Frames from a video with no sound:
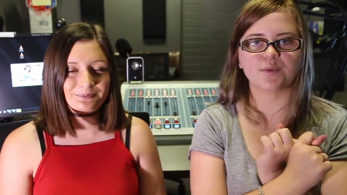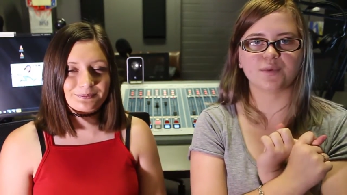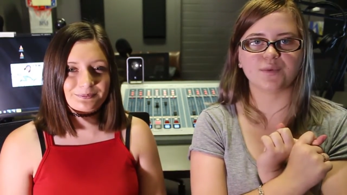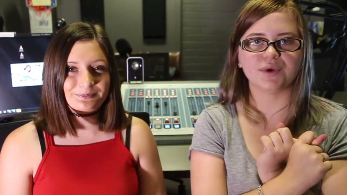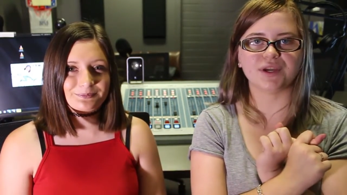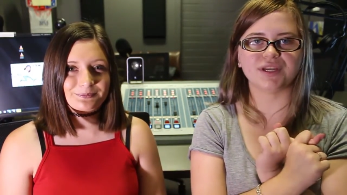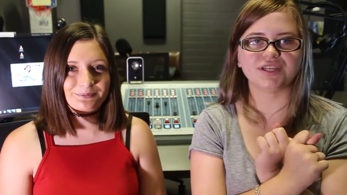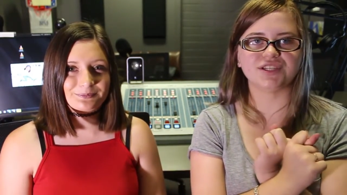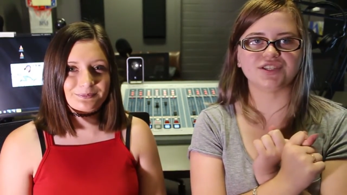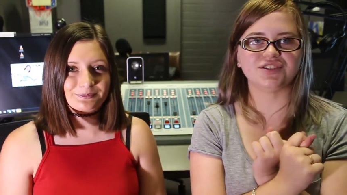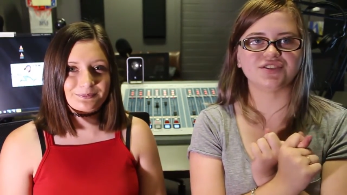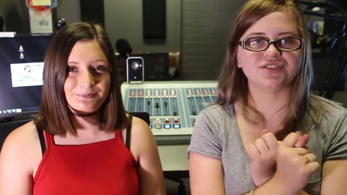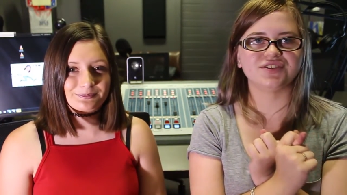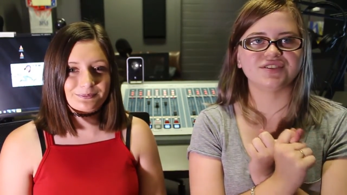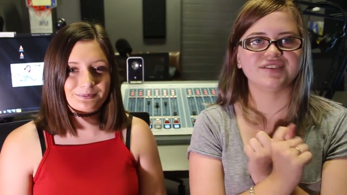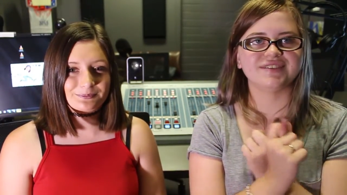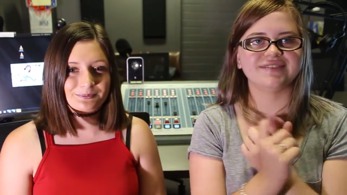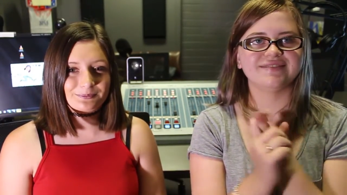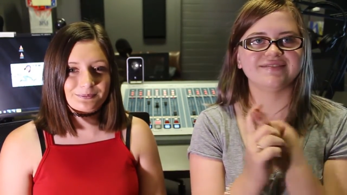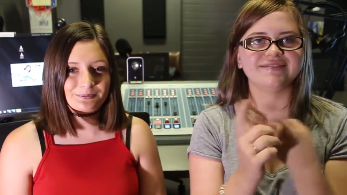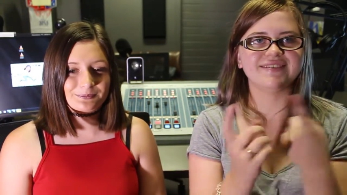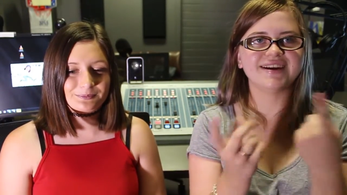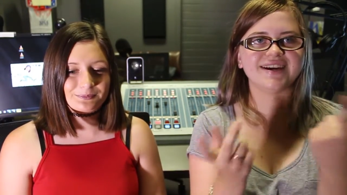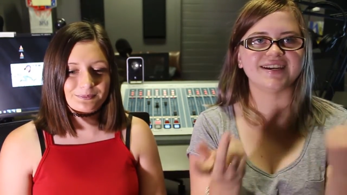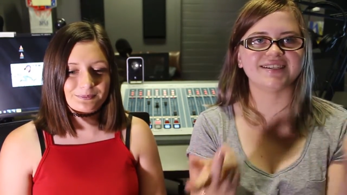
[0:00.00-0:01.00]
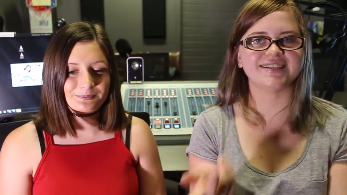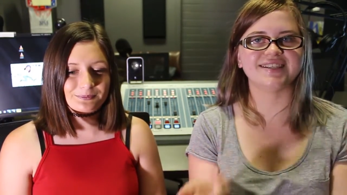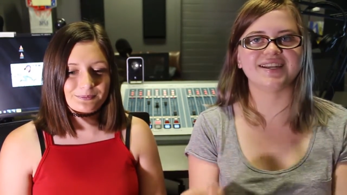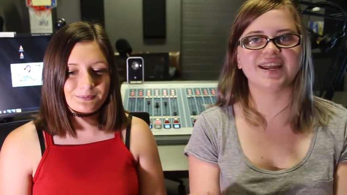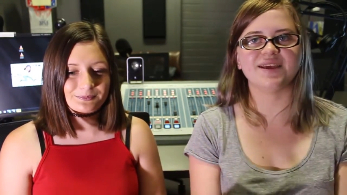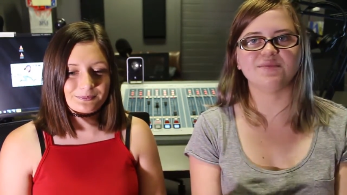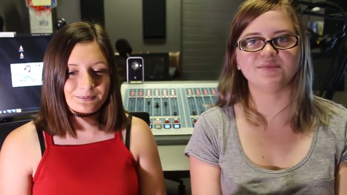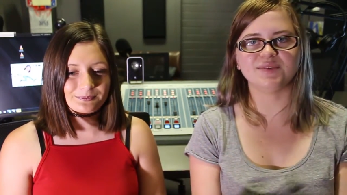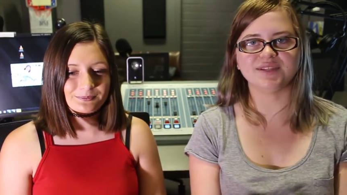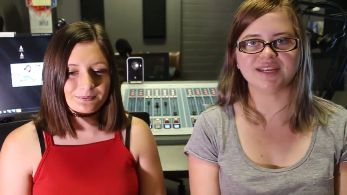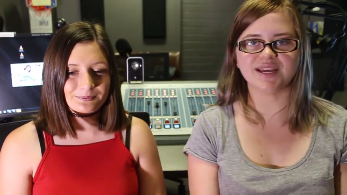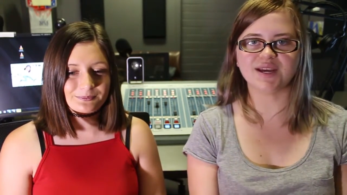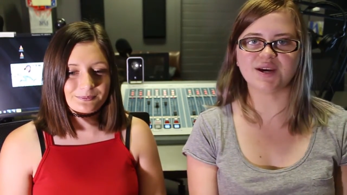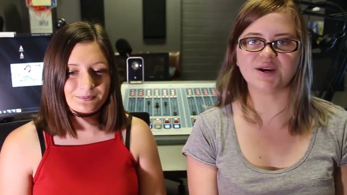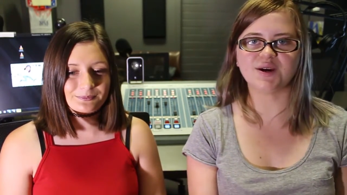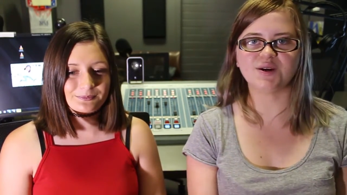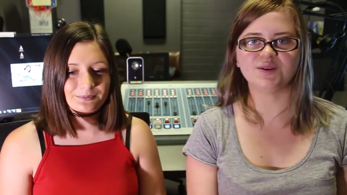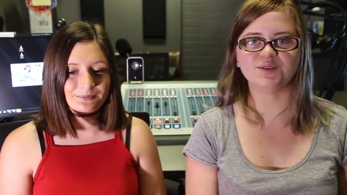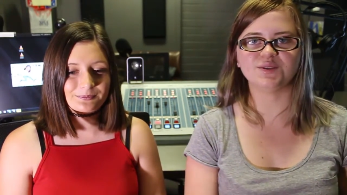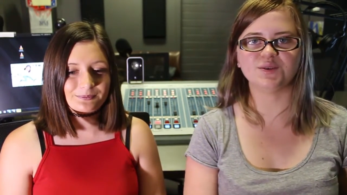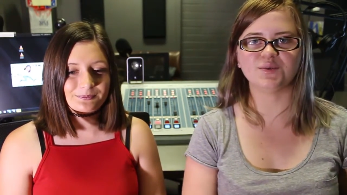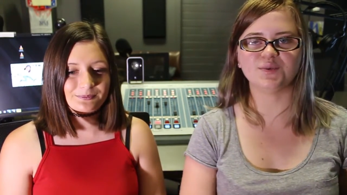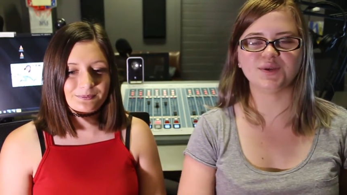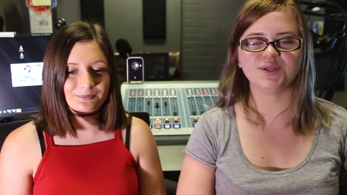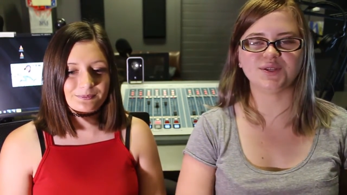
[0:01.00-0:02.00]
Speaker 1: which as the name
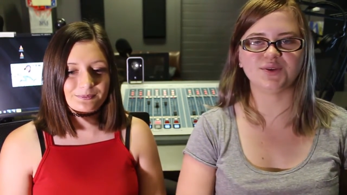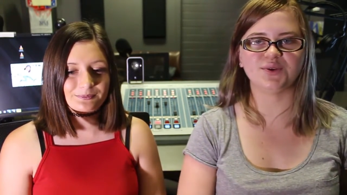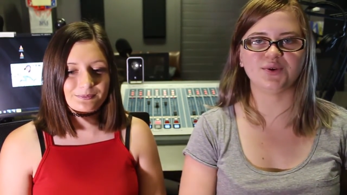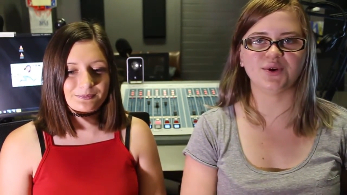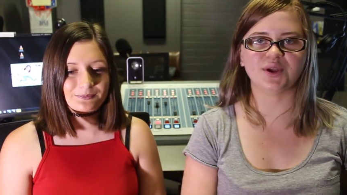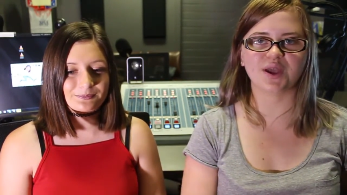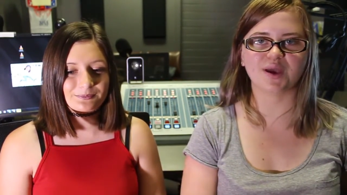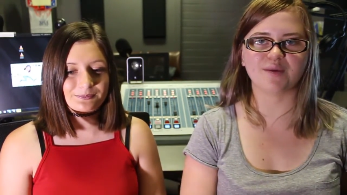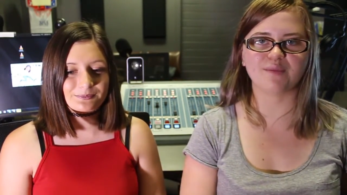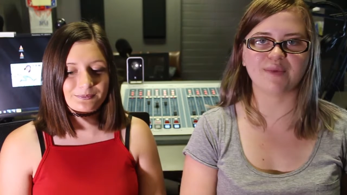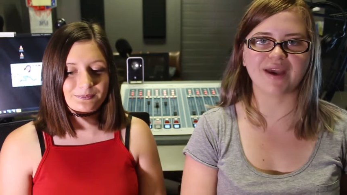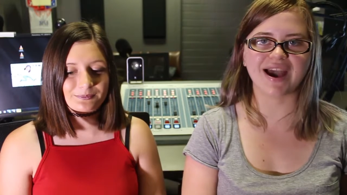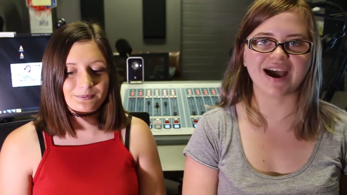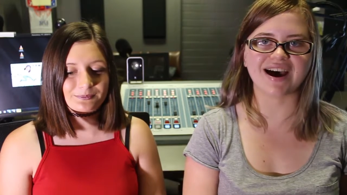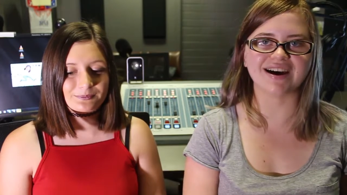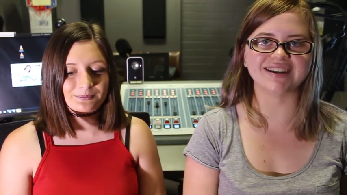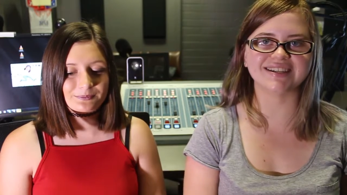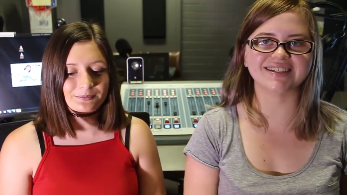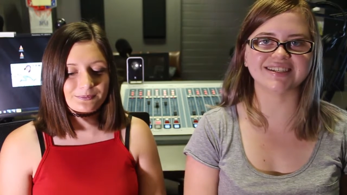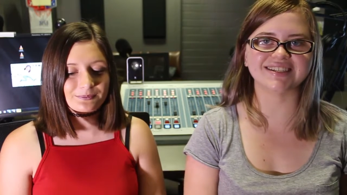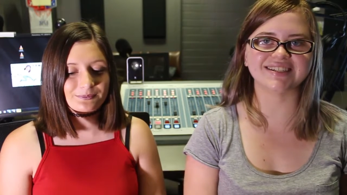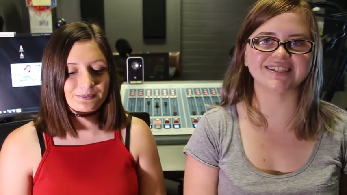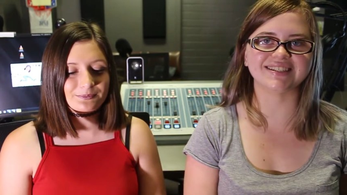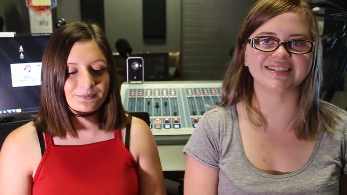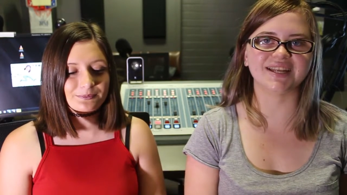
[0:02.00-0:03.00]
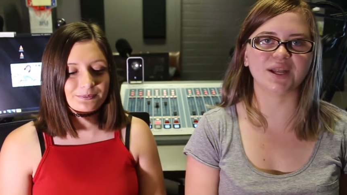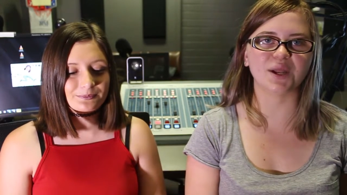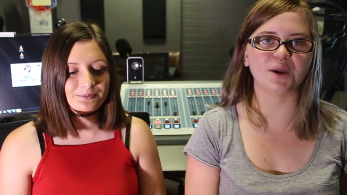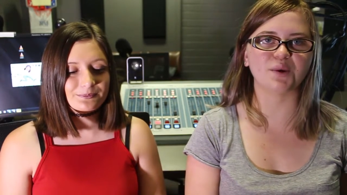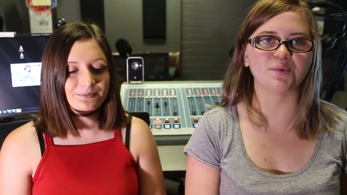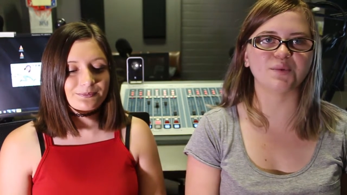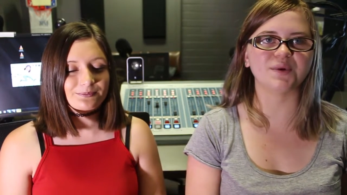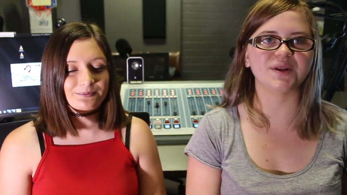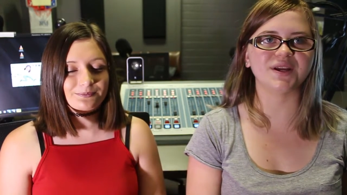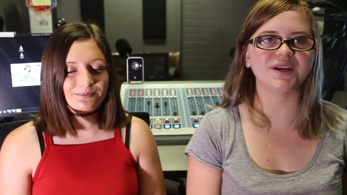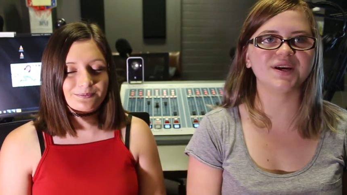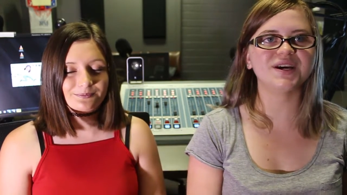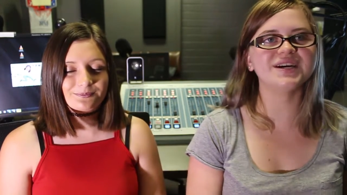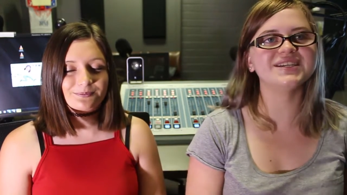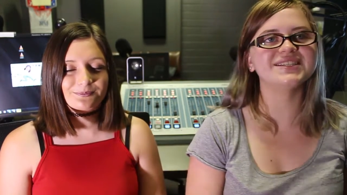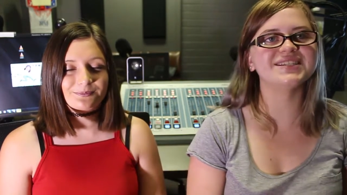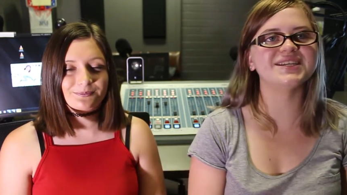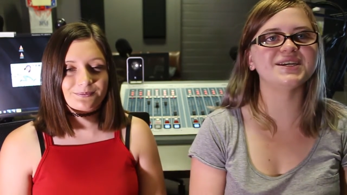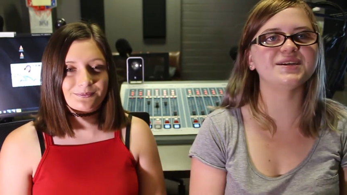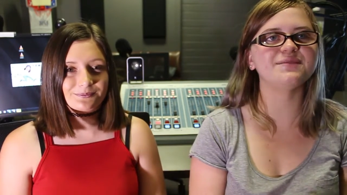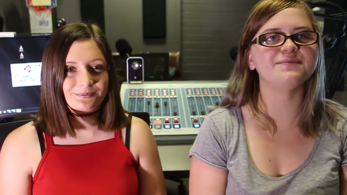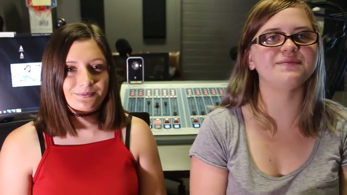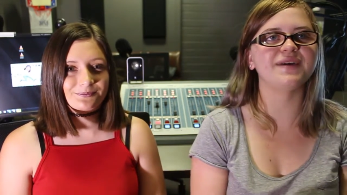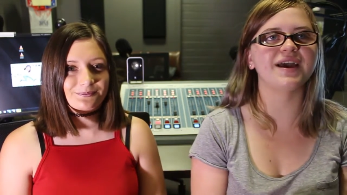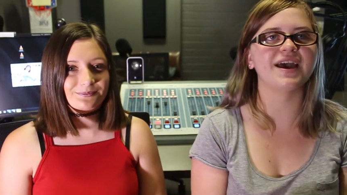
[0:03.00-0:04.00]
entails, we talk about celebrity
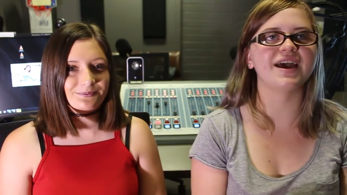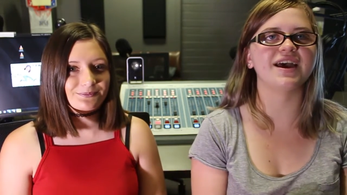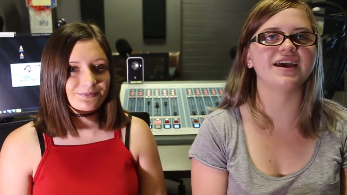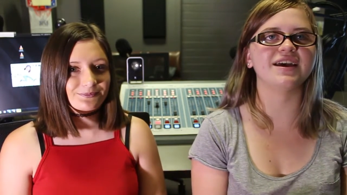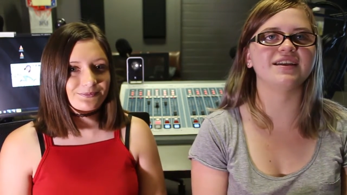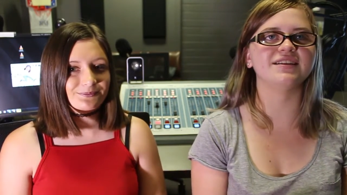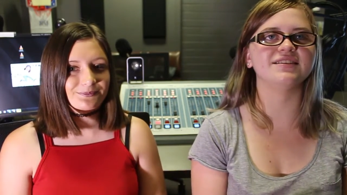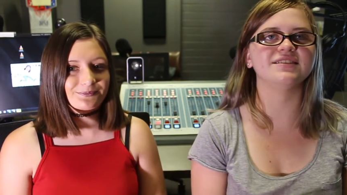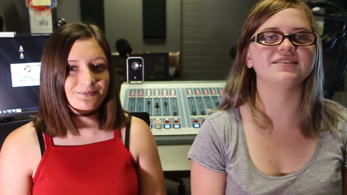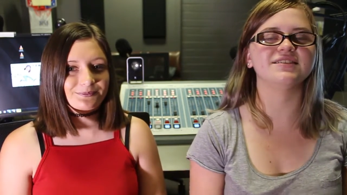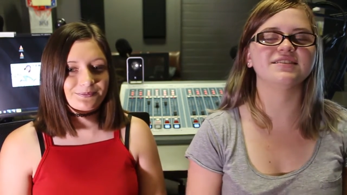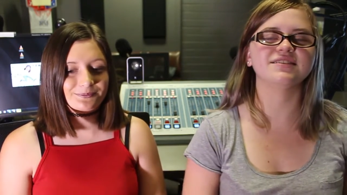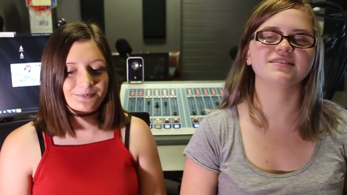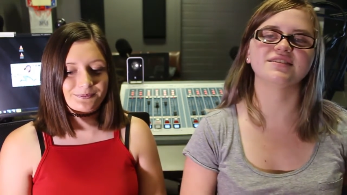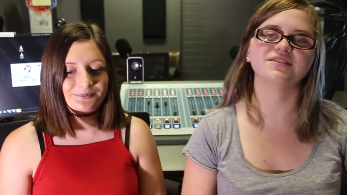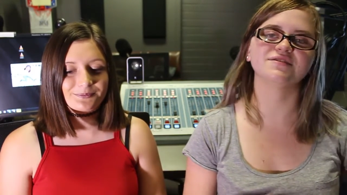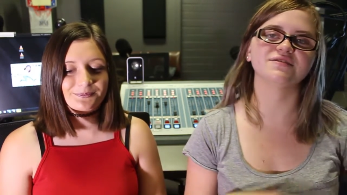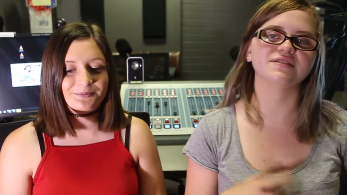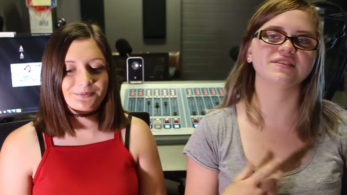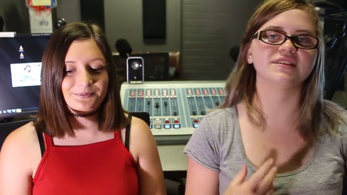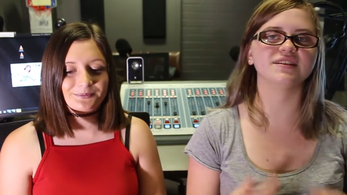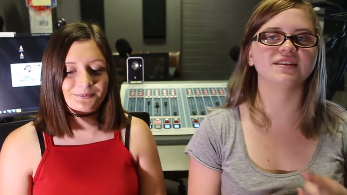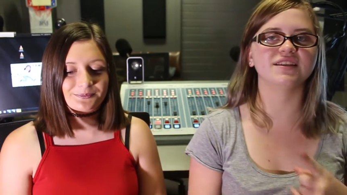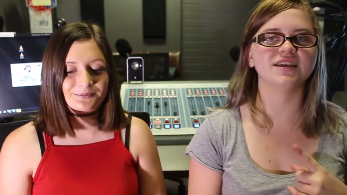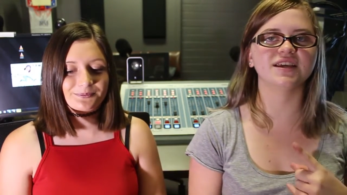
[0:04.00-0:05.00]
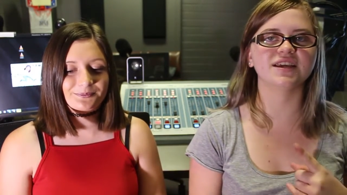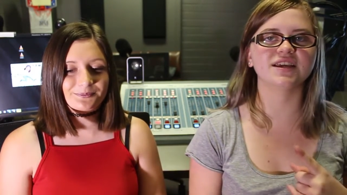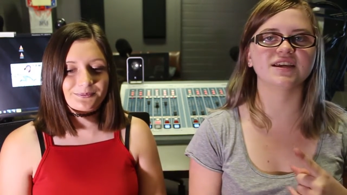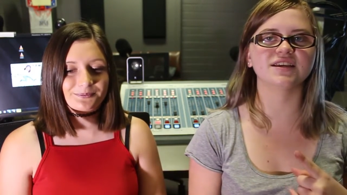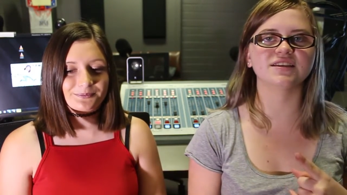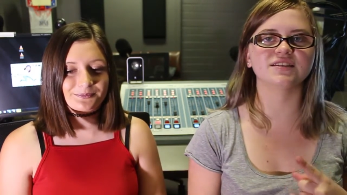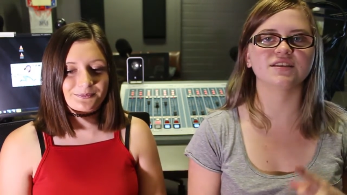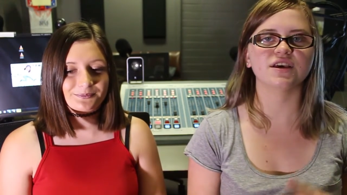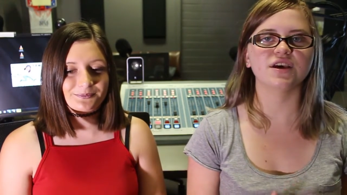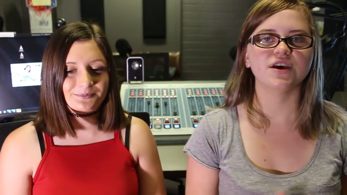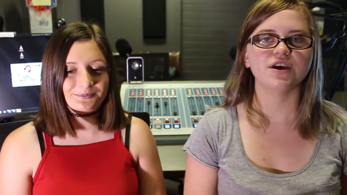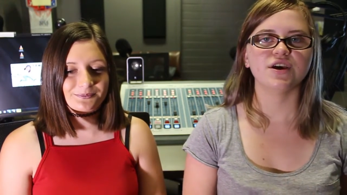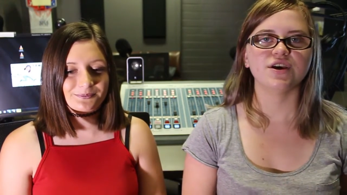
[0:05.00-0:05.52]
gossip and different things.